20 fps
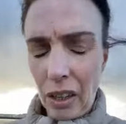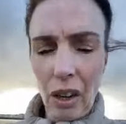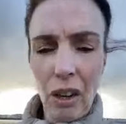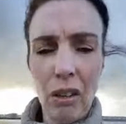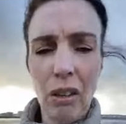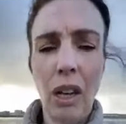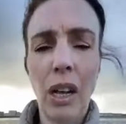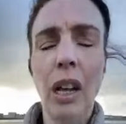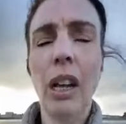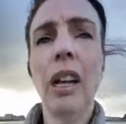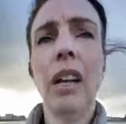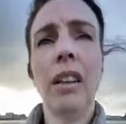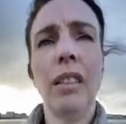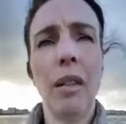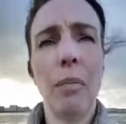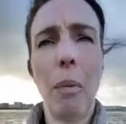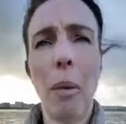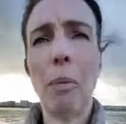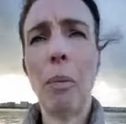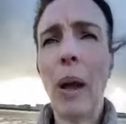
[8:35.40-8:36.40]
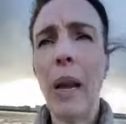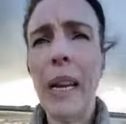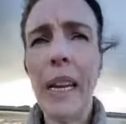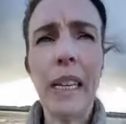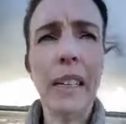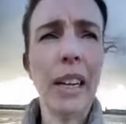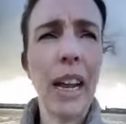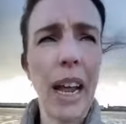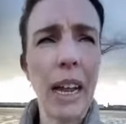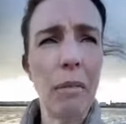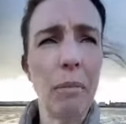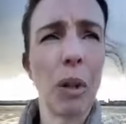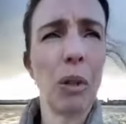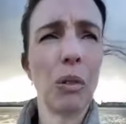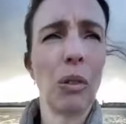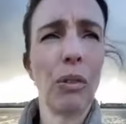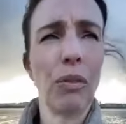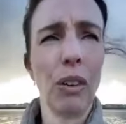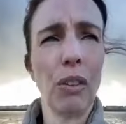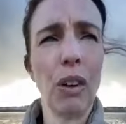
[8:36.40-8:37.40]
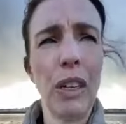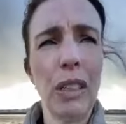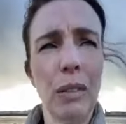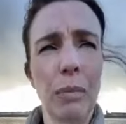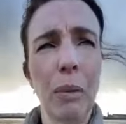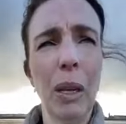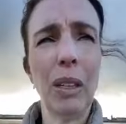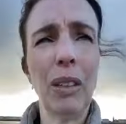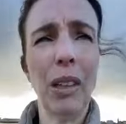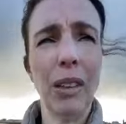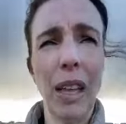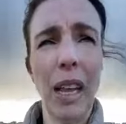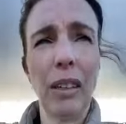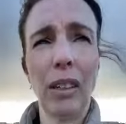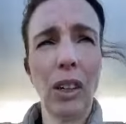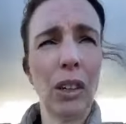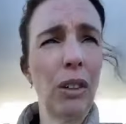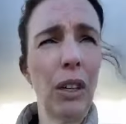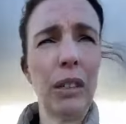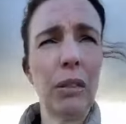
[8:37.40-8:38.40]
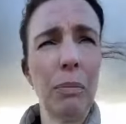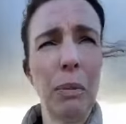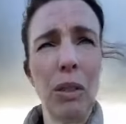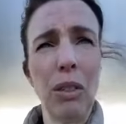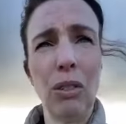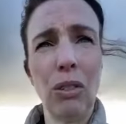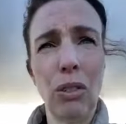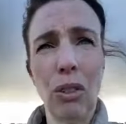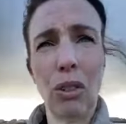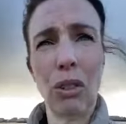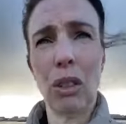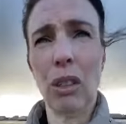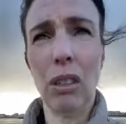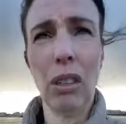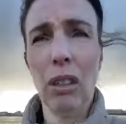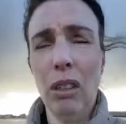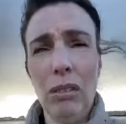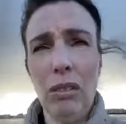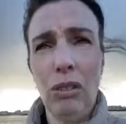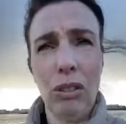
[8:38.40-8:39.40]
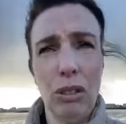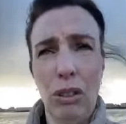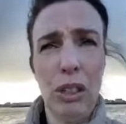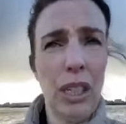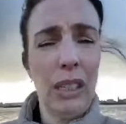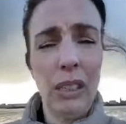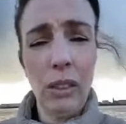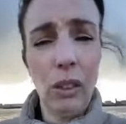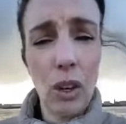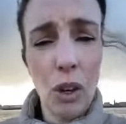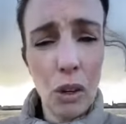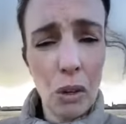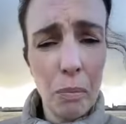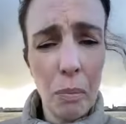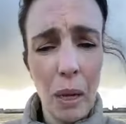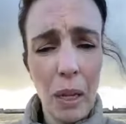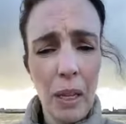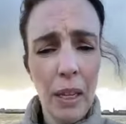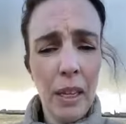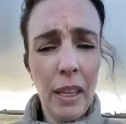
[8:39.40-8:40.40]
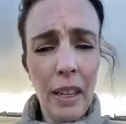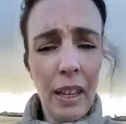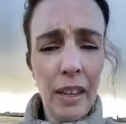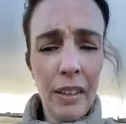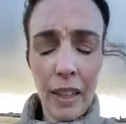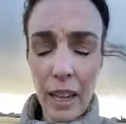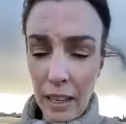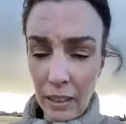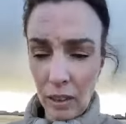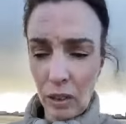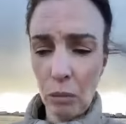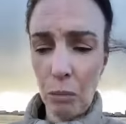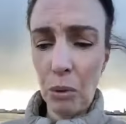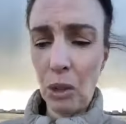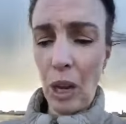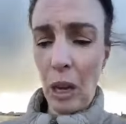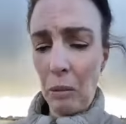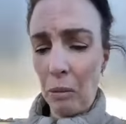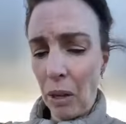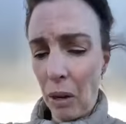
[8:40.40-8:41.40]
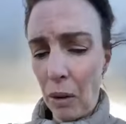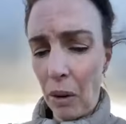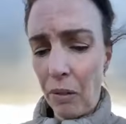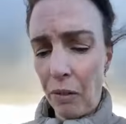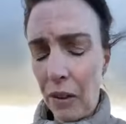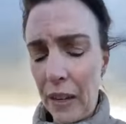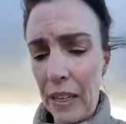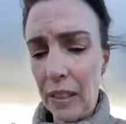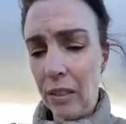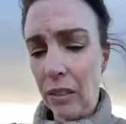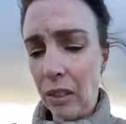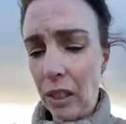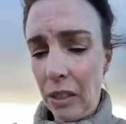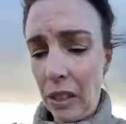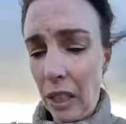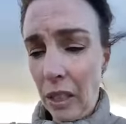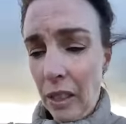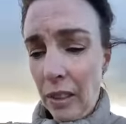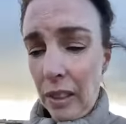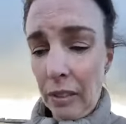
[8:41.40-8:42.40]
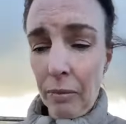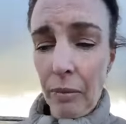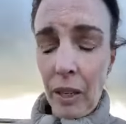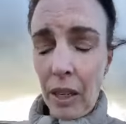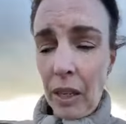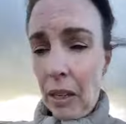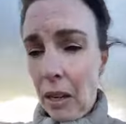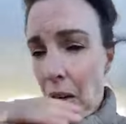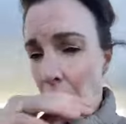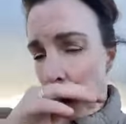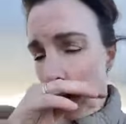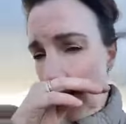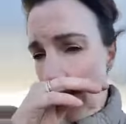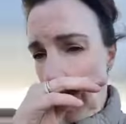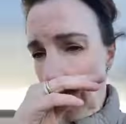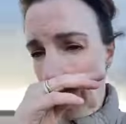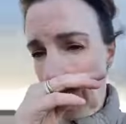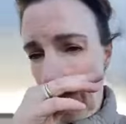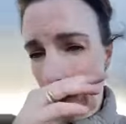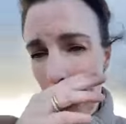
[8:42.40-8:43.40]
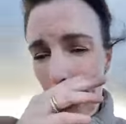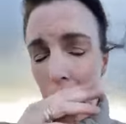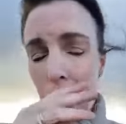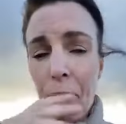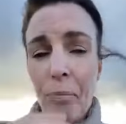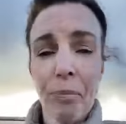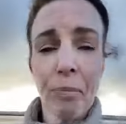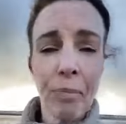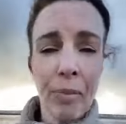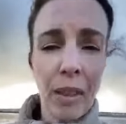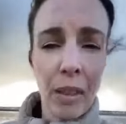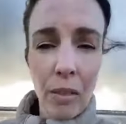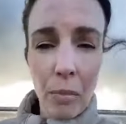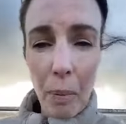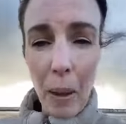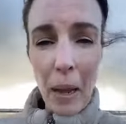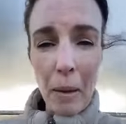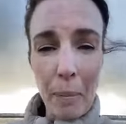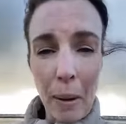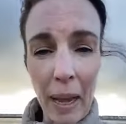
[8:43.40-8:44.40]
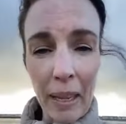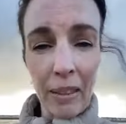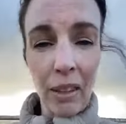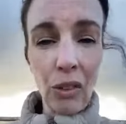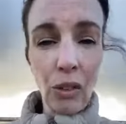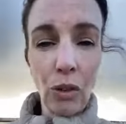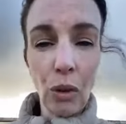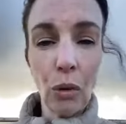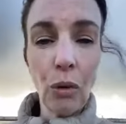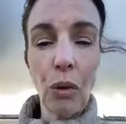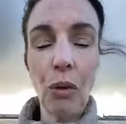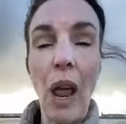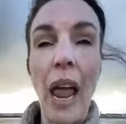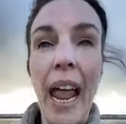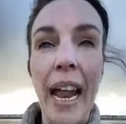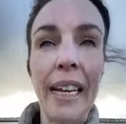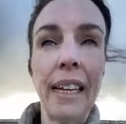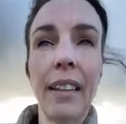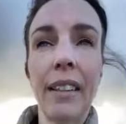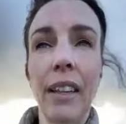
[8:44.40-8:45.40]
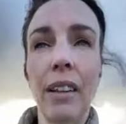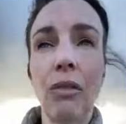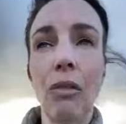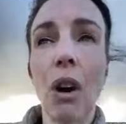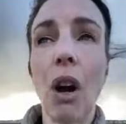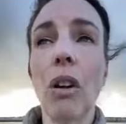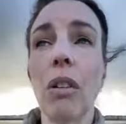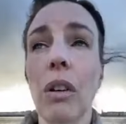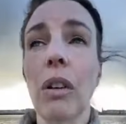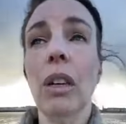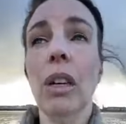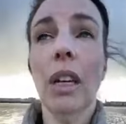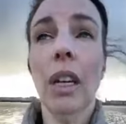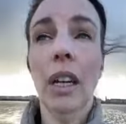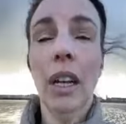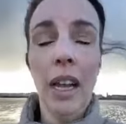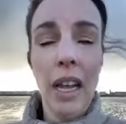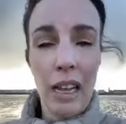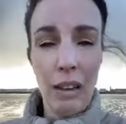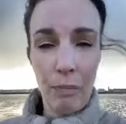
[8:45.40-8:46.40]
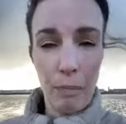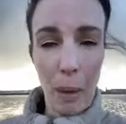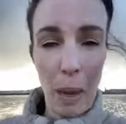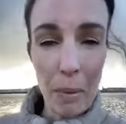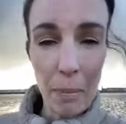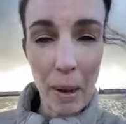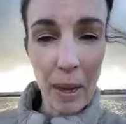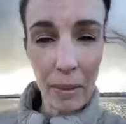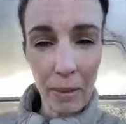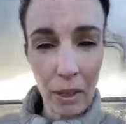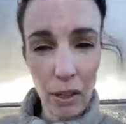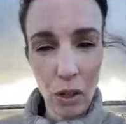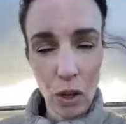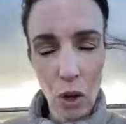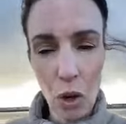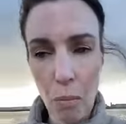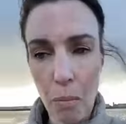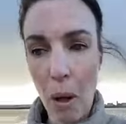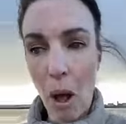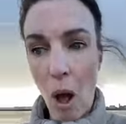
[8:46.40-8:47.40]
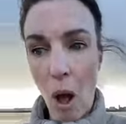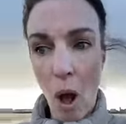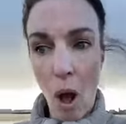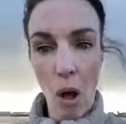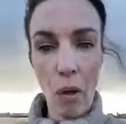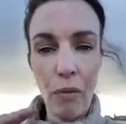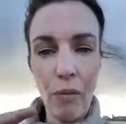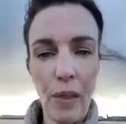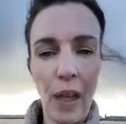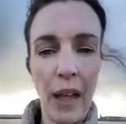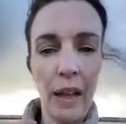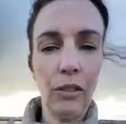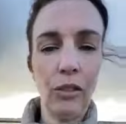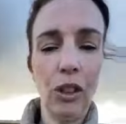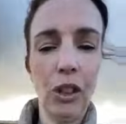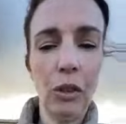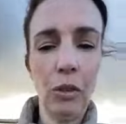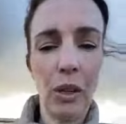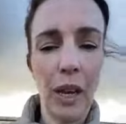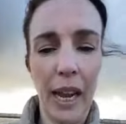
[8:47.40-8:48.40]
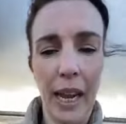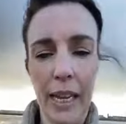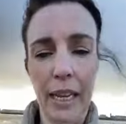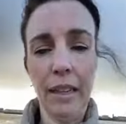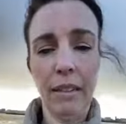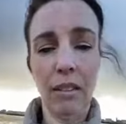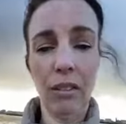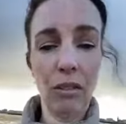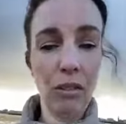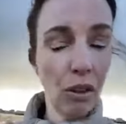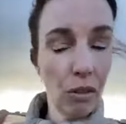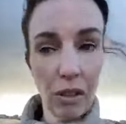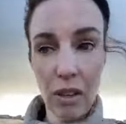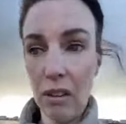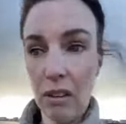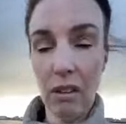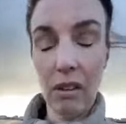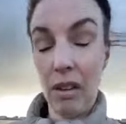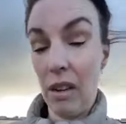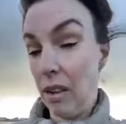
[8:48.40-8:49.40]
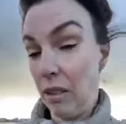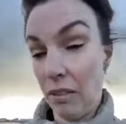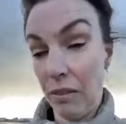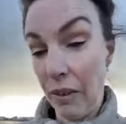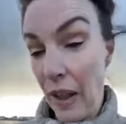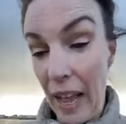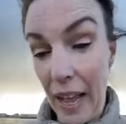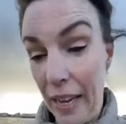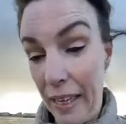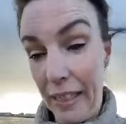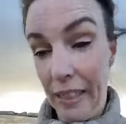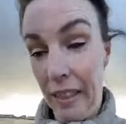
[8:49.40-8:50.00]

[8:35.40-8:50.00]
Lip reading: you know, they've been waiting 9 months for Christmas and then Christmas has just didn't come. That's sometimes how it feels. And you know, the baby hasn't done anything wrong if baby hasn't come on that due date. There's nothing, it's